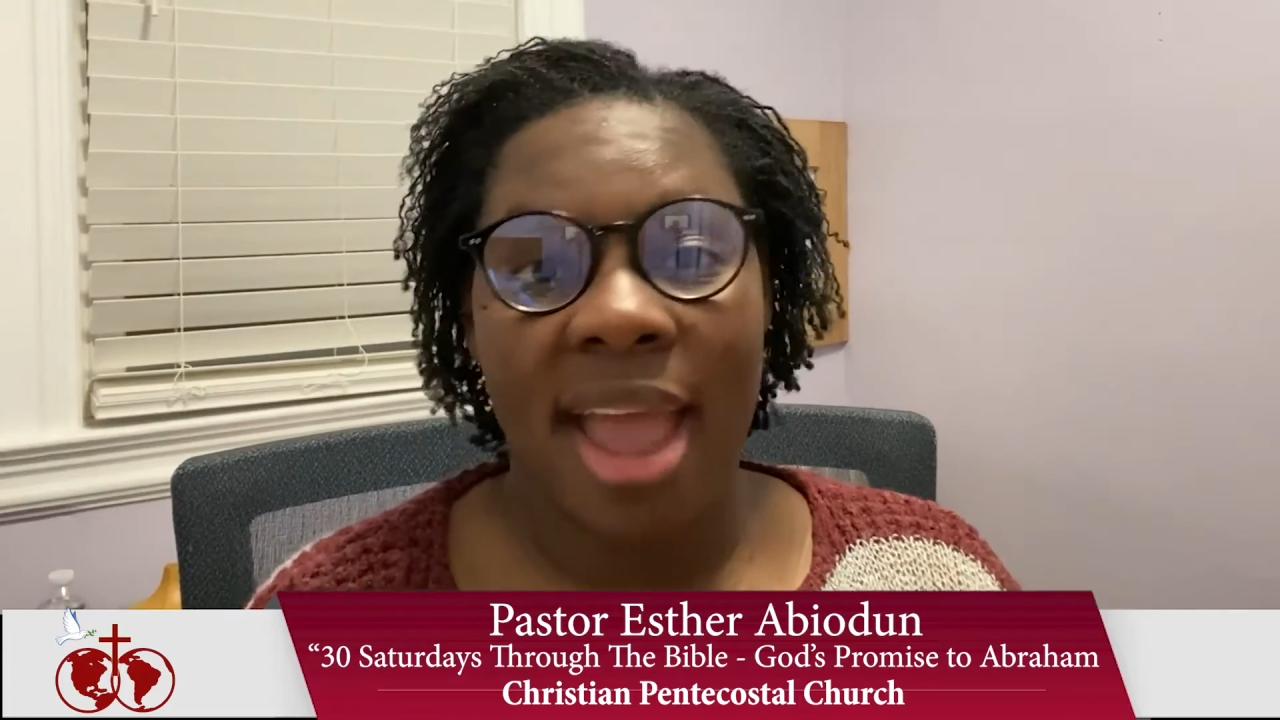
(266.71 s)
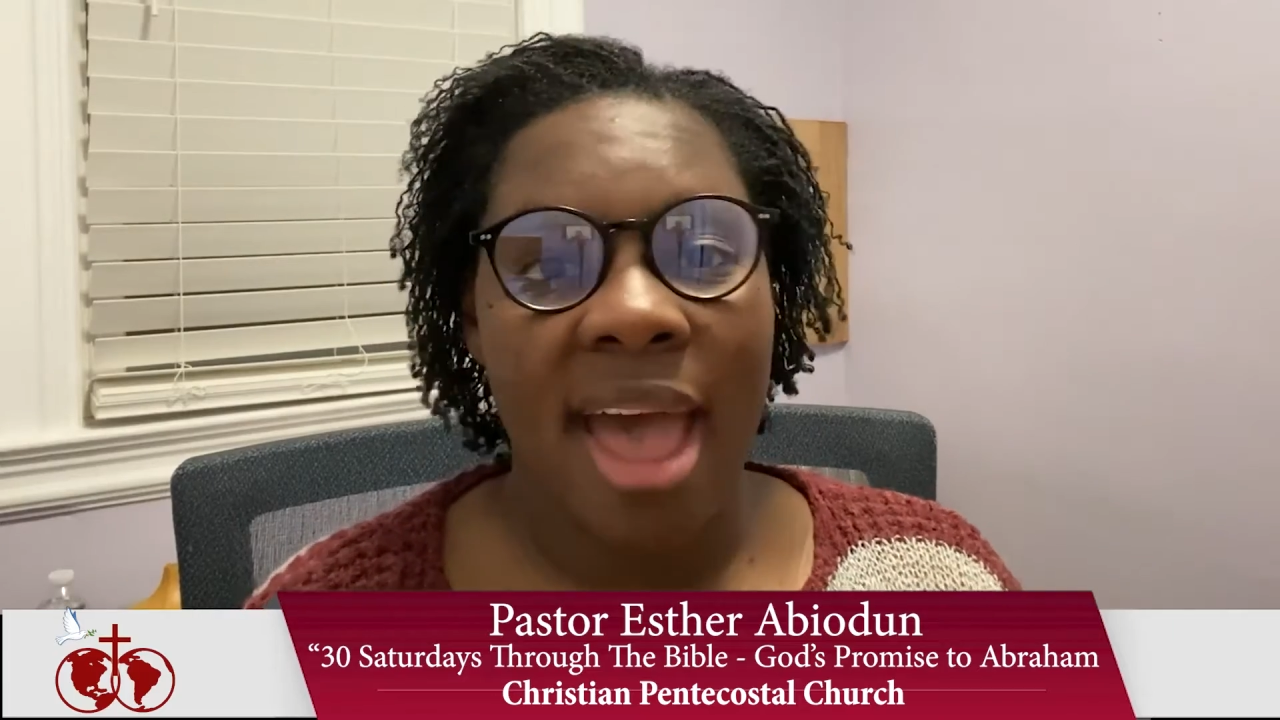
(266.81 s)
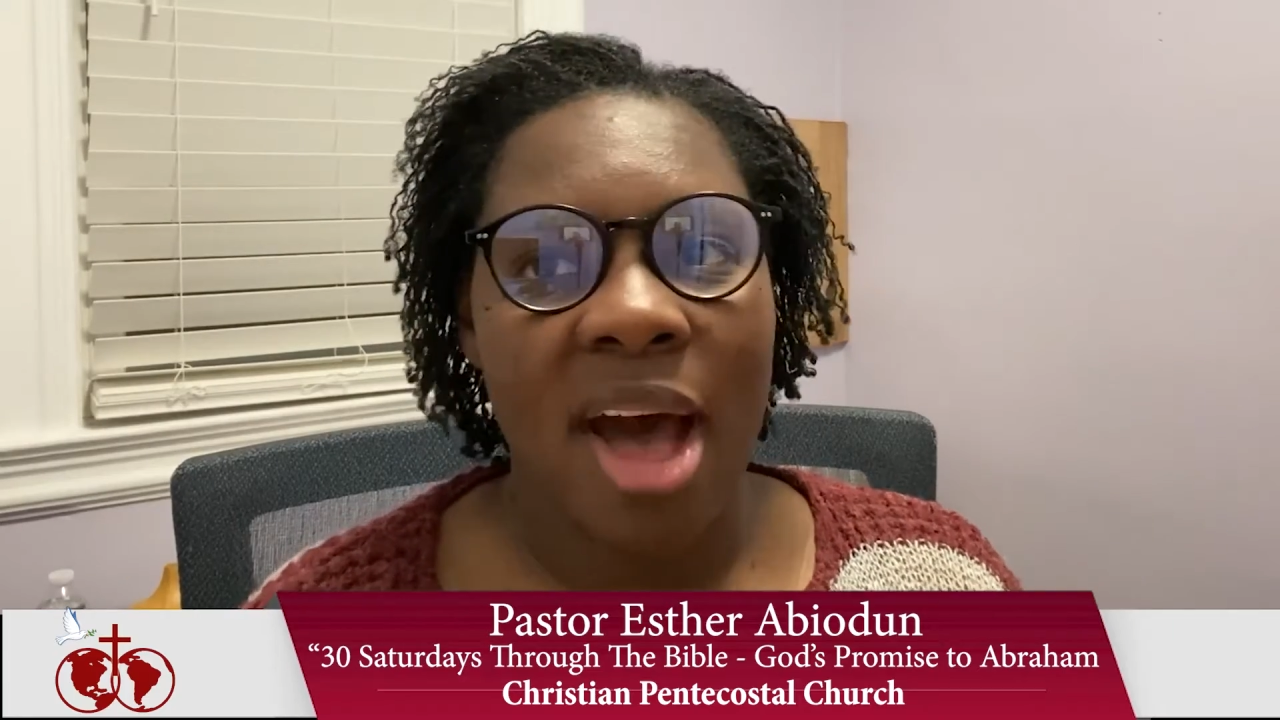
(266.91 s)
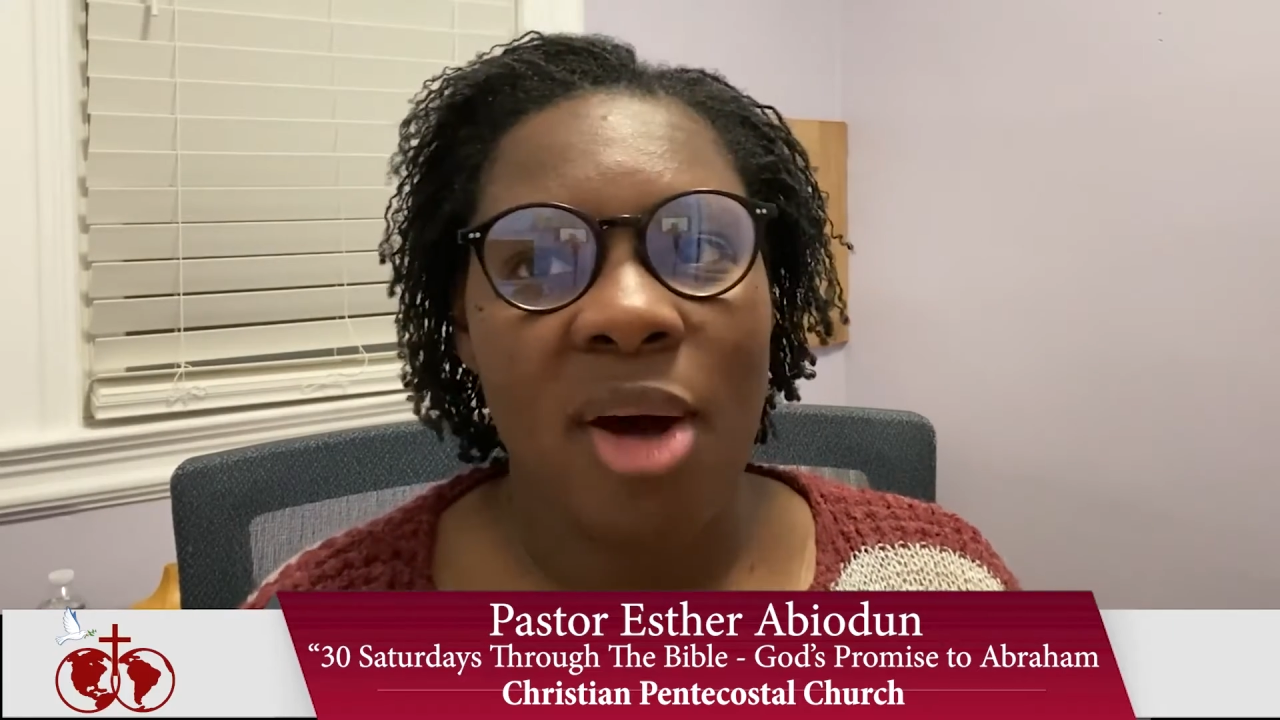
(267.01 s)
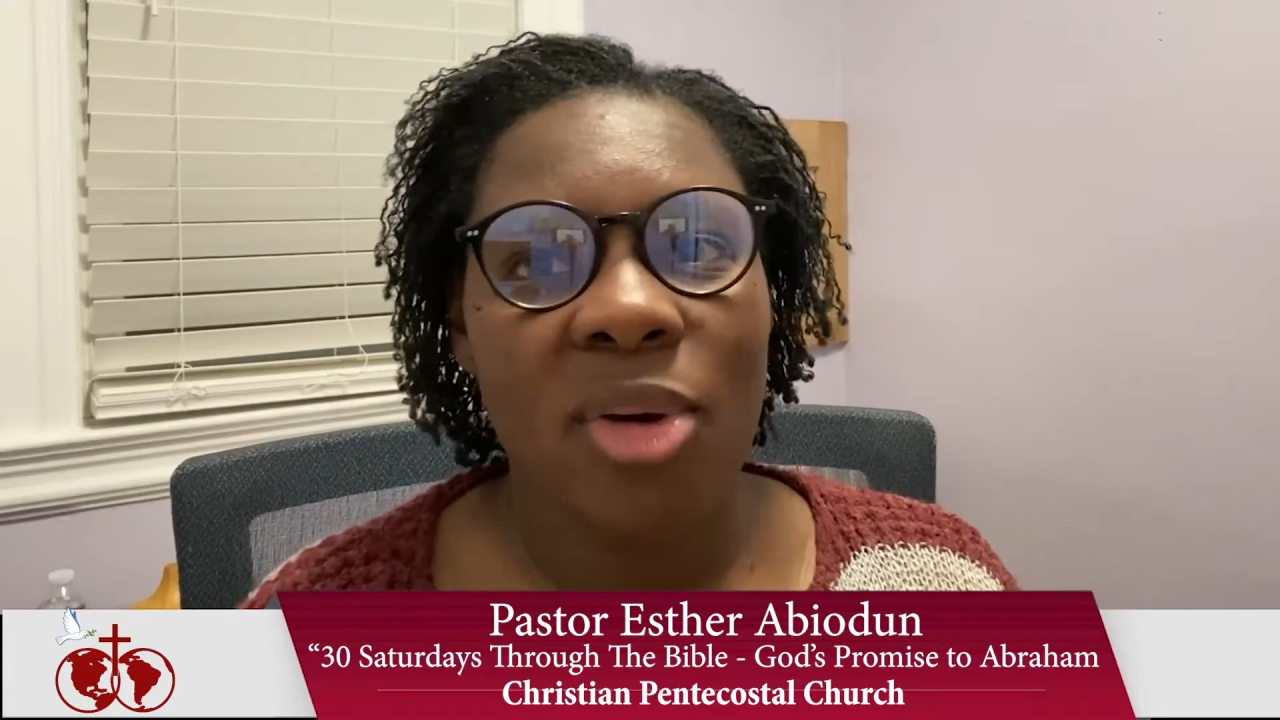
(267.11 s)

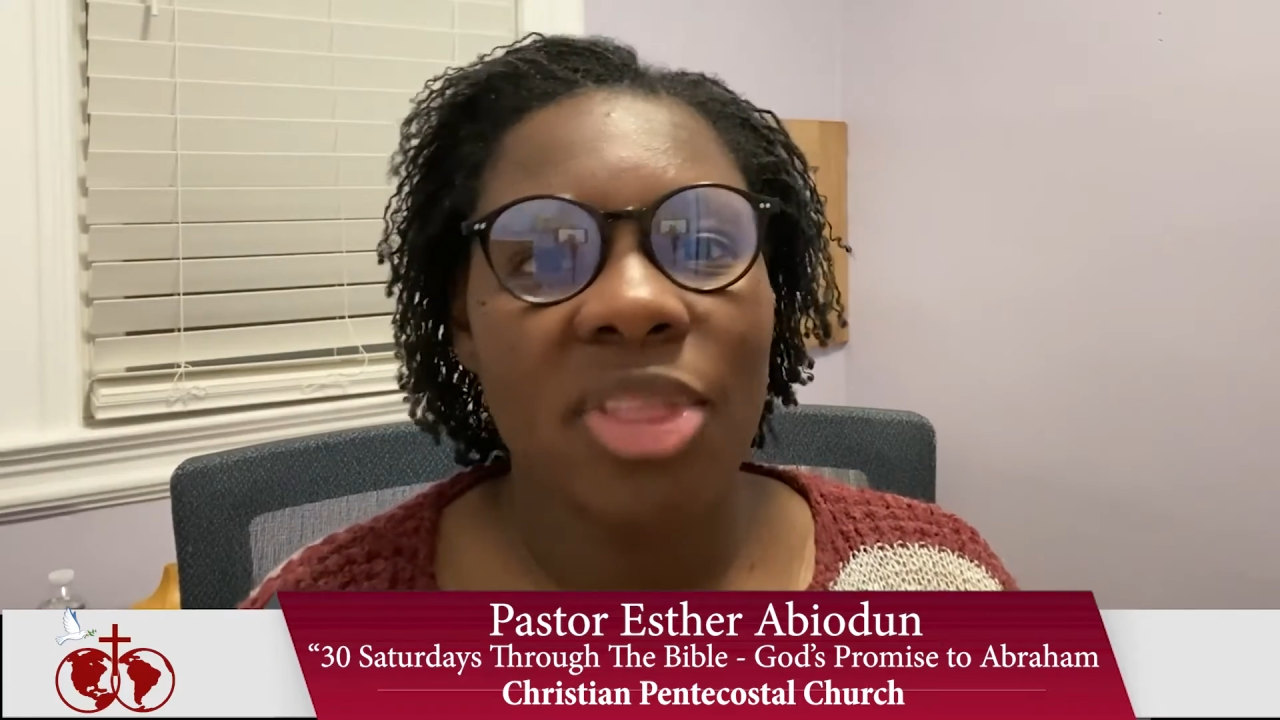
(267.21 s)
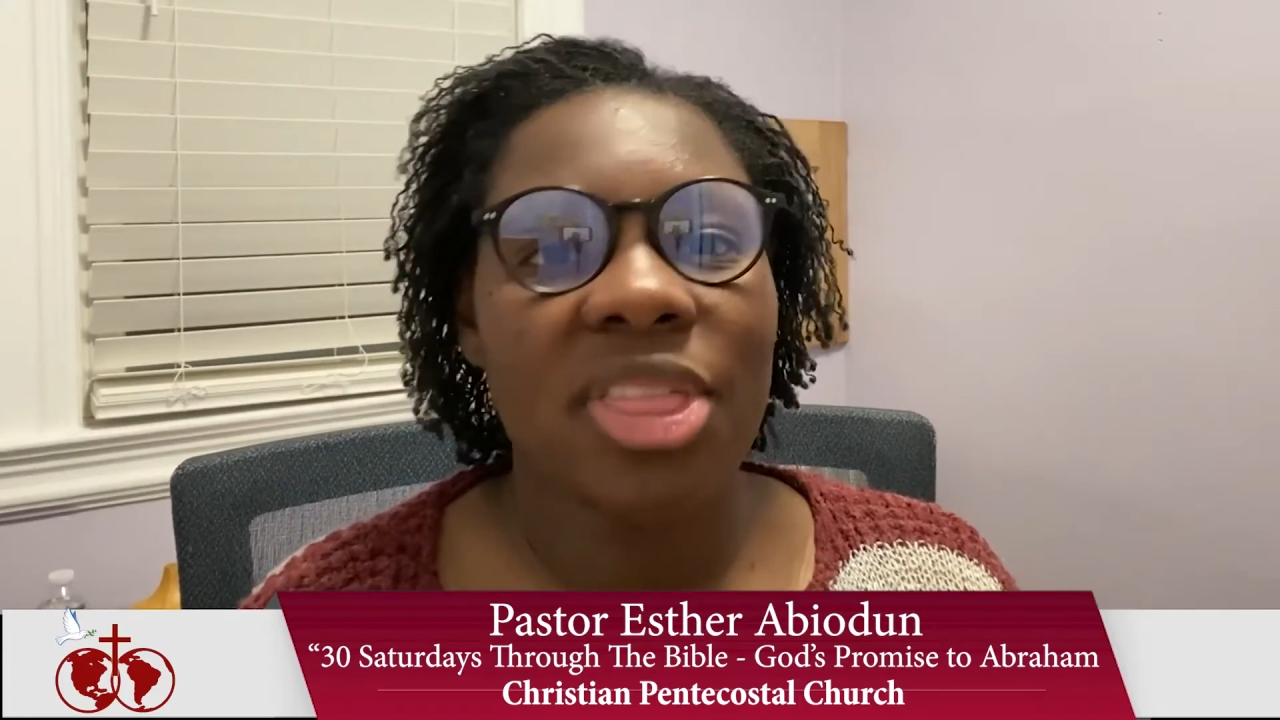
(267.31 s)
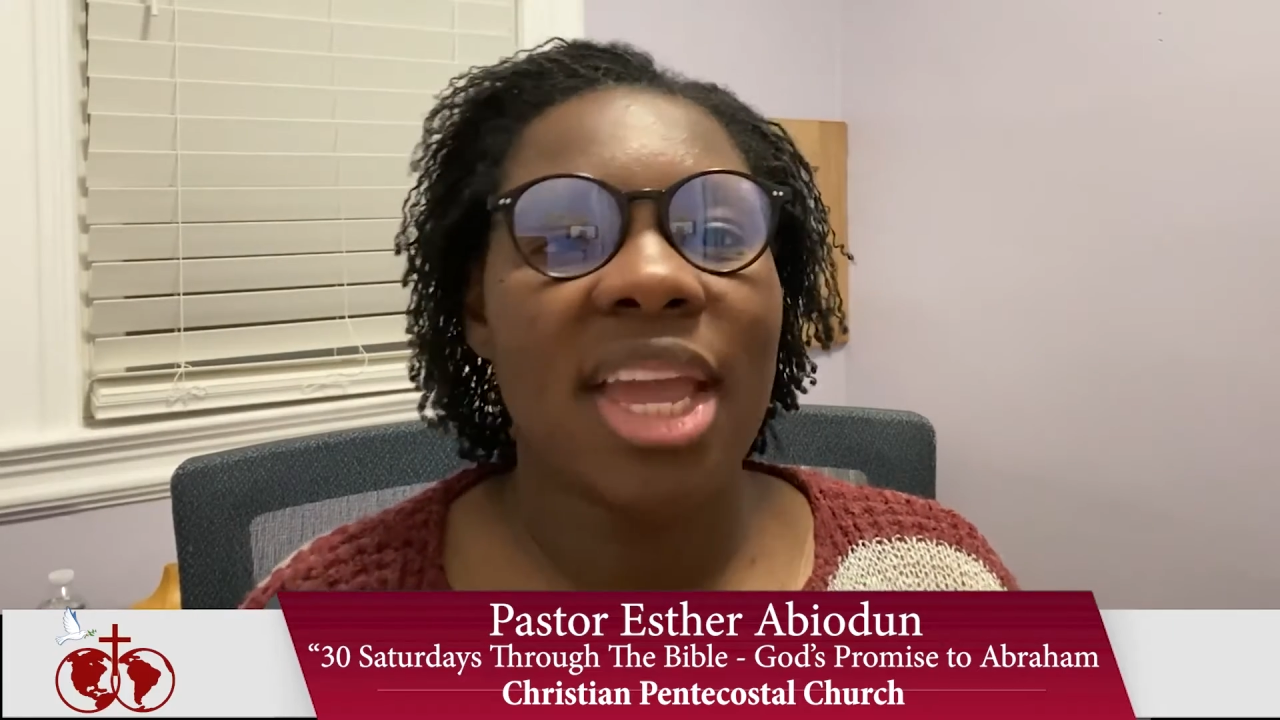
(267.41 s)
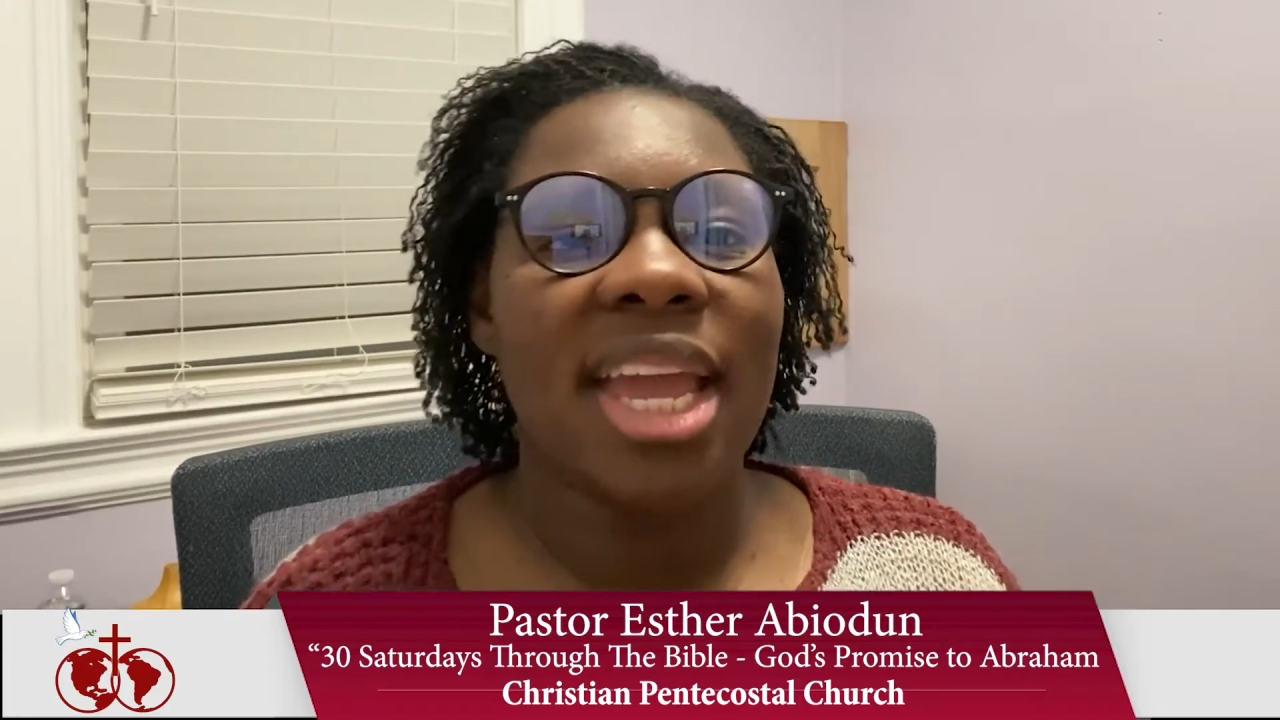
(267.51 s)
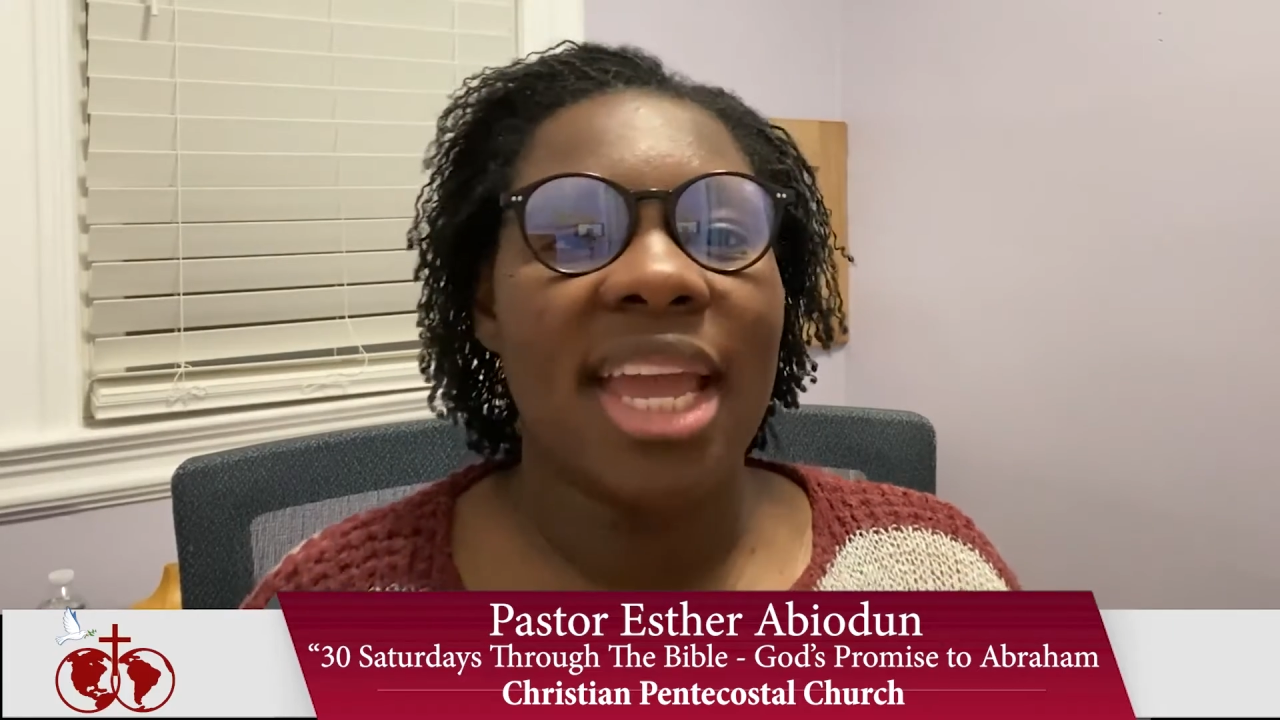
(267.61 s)
health,